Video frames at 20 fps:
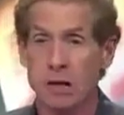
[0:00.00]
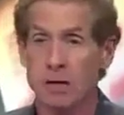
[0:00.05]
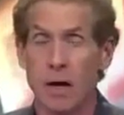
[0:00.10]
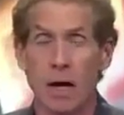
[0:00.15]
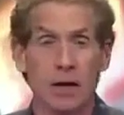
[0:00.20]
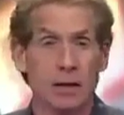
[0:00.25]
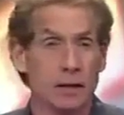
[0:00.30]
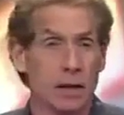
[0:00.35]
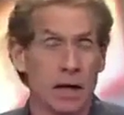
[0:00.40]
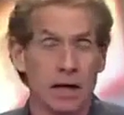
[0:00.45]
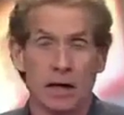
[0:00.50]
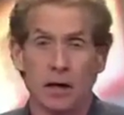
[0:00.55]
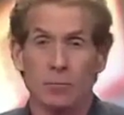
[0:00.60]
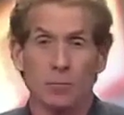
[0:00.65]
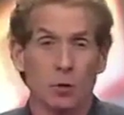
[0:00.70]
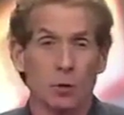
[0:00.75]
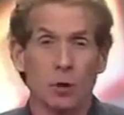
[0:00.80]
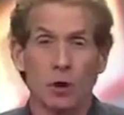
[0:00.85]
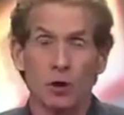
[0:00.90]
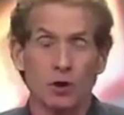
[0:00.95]
I
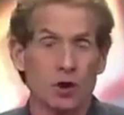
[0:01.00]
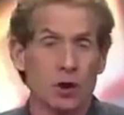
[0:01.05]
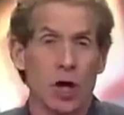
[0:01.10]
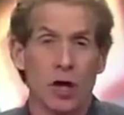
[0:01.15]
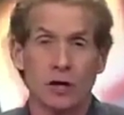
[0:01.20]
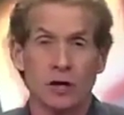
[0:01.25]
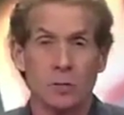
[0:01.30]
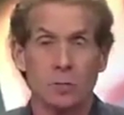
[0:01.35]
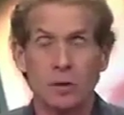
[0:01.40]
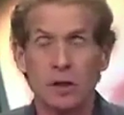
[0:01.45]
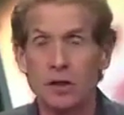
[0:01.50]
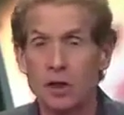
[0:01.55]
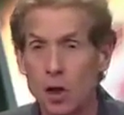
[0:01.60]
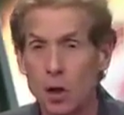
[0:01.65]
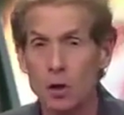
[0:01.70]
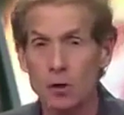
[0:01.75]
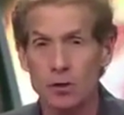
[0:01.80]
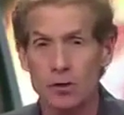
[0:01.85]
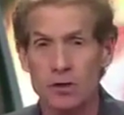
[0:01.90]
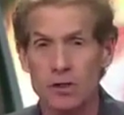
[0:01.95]
give them a real shot to beat
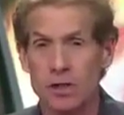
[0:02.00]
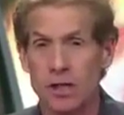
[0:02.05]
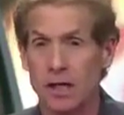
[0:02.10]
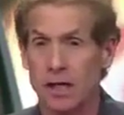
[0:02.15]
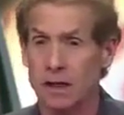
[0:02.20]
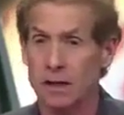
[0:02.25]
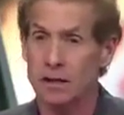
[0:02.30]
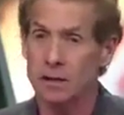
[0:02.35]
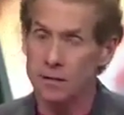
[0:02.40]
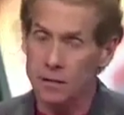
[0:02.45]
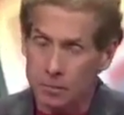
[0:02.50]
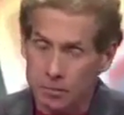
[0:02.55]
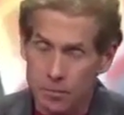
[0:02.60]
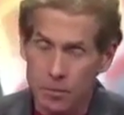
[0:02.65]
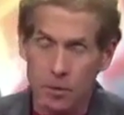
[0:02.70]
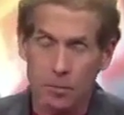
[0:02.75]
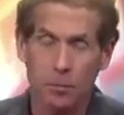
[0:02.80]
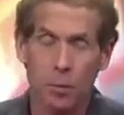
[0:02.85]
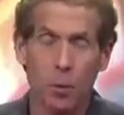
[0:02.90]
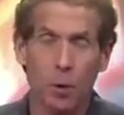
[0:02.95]
Golden State.
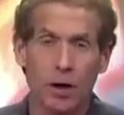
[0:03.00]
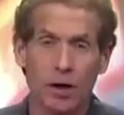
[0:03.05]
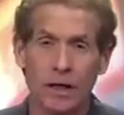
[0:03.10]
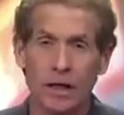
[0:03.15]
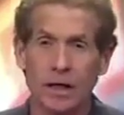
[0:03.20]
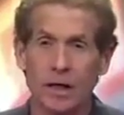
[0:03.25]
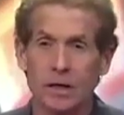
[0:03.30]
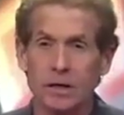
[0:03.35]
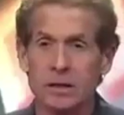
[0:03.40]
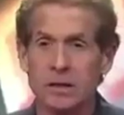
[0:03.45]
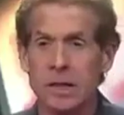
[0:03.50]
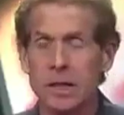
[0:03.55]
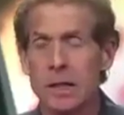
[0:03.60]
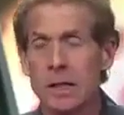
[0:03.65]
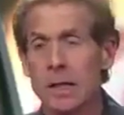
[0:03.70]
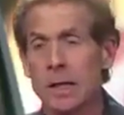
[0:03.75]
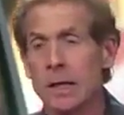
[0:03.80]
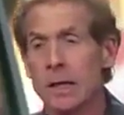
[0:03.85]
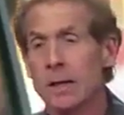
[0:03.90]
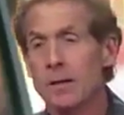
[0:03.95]
The point is,
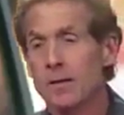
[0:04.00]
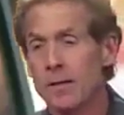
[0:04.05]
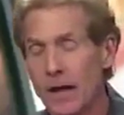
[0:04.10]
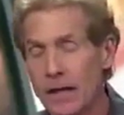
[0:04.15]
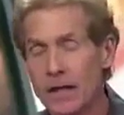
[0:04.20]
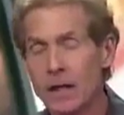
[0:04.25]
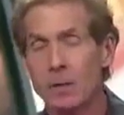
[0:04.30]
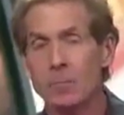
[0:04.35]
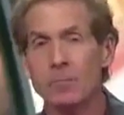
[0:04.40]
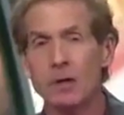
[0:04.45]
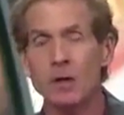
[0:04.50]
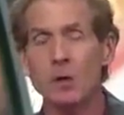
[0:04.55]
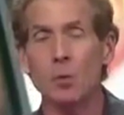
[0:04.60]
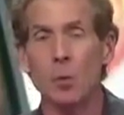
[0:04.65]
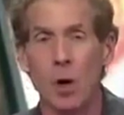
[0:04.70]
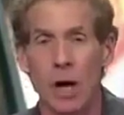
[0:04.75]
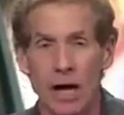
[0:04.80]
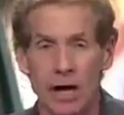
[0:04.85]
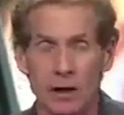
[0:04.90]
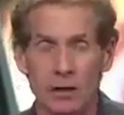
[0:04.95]
they can be
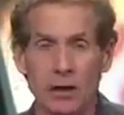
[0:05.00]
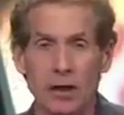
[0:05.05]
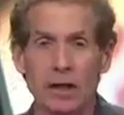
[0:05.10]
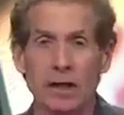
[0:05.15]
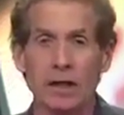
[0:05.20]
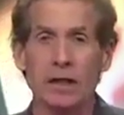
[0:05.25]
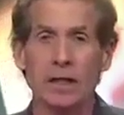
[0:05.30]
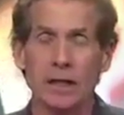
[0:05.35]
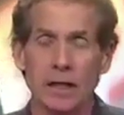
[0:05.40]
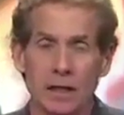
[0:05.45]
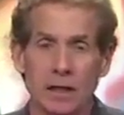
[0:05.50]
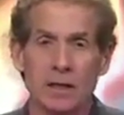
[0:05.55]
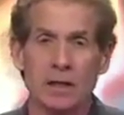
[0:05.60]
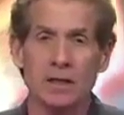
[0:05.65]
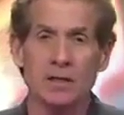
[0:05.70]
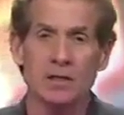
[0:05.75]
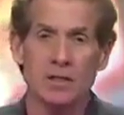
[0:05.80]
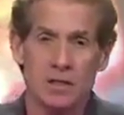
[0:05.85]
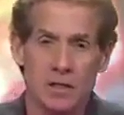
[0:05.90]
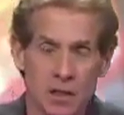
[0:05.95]
wildly
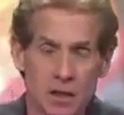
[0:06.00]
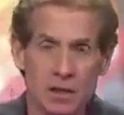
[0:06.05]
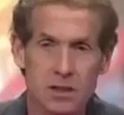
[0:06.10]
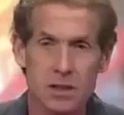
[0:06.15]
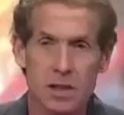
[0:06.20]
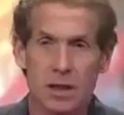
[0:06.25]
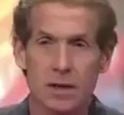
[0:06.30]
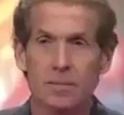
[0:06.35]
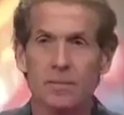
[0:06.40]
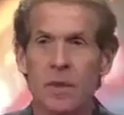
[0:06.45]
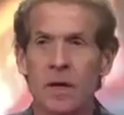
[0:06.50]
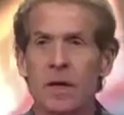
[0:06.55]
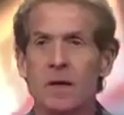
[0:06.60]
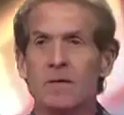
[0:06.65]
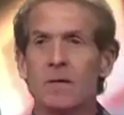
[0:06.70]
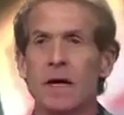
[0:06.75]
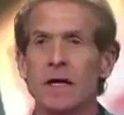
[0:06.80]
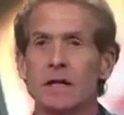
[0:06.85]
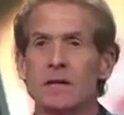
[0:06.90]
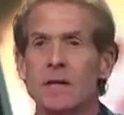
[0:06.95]
inconsistent.
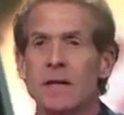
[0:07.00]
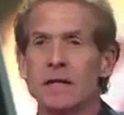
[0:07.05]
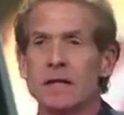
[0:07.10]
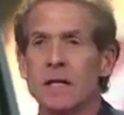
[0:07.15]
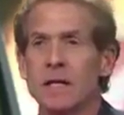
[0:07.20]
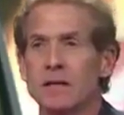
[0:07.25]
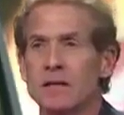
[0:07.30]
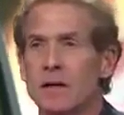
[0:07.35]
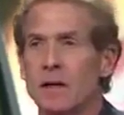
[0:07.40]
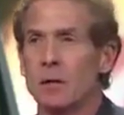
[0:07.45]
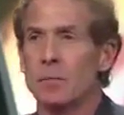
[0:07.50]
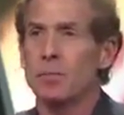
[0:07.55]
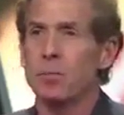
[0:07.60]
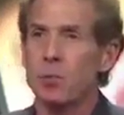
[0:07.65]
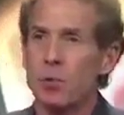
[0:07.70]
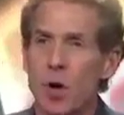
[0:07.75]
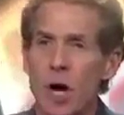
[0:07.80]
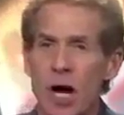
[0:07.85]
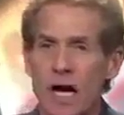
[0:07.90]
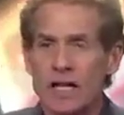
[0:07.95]
They get their
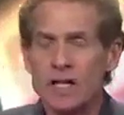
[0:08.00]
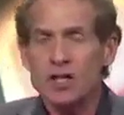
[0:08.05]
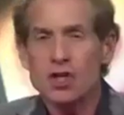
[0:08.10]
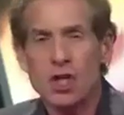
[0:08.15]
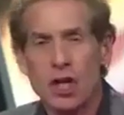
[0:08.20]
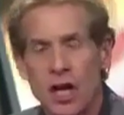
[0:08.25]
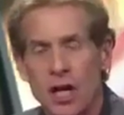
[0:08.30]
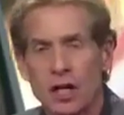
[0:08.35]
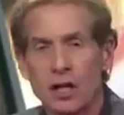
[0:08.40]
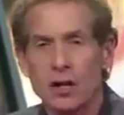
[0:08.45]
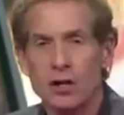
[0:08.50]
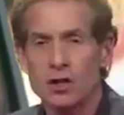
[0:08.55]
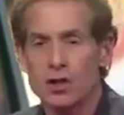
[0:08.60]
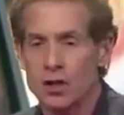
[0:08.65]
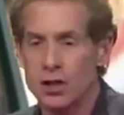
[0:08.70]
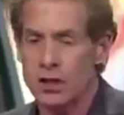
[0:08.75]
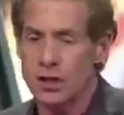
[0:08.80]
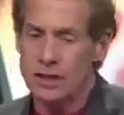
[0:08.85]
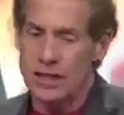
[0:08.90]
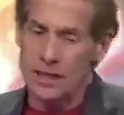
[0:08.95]
pride
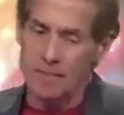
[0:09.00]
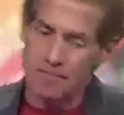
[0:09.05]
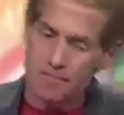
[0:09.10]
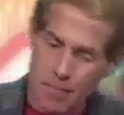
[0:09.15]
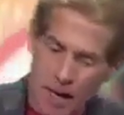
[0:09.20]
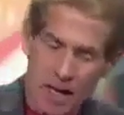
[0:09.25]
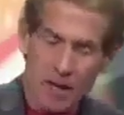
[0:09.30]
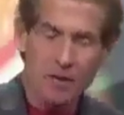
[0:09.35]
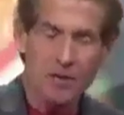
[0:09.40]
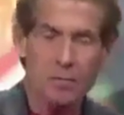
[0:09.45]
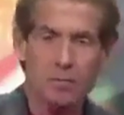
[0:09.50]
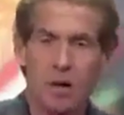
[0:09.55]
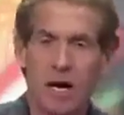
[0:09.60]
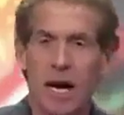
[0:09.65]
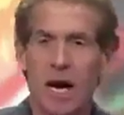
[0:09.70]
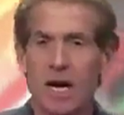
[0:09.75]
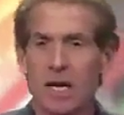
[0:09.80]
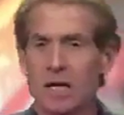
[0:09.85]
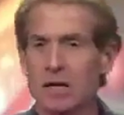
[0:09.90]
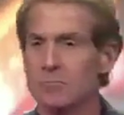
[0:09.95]
challenged, and they bounce
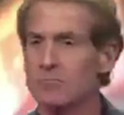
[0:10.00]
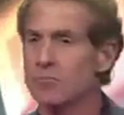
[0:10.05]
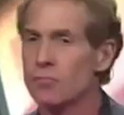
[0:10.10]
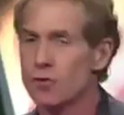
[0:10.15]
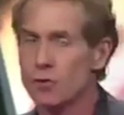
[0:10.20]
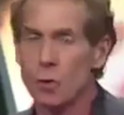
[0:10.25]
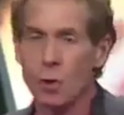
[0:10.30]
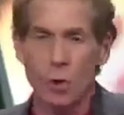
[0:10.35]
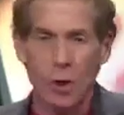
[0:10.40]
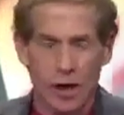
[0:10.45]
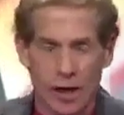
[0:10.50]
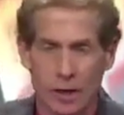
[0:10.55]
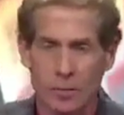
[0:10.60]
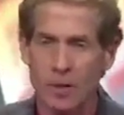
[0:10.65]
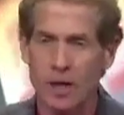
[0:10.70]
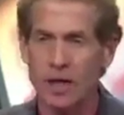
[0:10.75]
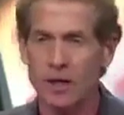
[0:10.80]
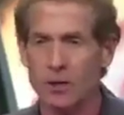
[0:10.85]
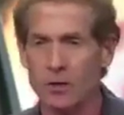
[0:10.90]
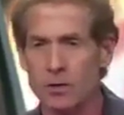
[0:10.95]
back and throw
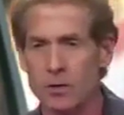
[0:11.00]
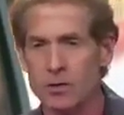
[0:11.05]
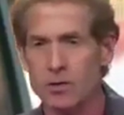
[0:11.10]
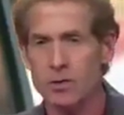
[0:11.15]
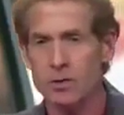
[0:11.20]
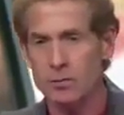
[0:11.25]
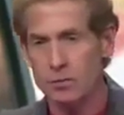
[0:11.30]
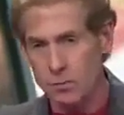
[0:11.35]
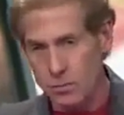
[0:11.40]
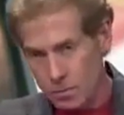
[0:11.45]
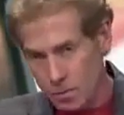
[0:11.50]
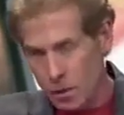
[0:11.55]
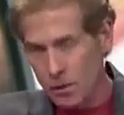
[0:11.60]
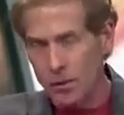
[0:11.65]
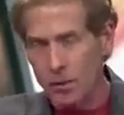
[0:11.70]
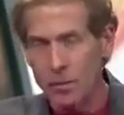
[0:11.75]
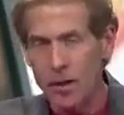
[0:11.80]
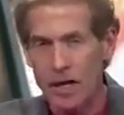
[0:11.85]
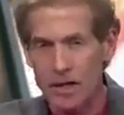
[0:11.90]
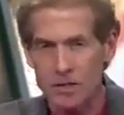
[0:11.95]
haymakers
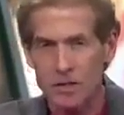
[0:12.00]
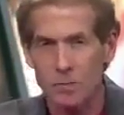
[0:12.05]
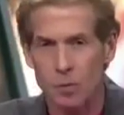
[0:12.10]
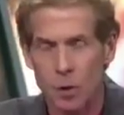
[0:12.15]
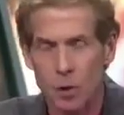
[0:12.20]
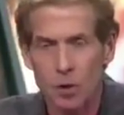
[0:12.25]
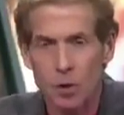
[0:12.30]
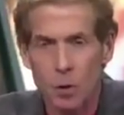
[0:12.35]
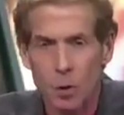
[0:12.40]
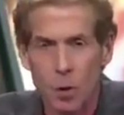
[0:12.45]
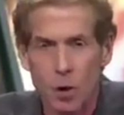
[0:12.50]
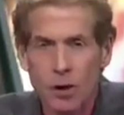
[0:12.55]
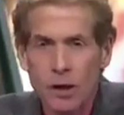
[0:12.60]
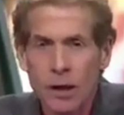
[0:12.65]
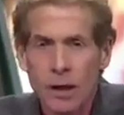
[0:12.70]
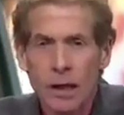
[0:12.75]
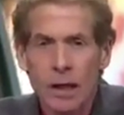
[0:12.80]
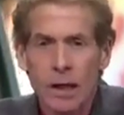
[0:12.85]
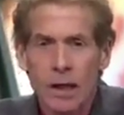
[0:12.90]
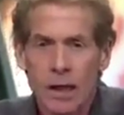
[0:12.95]
on the basketball
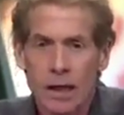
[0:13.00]
court.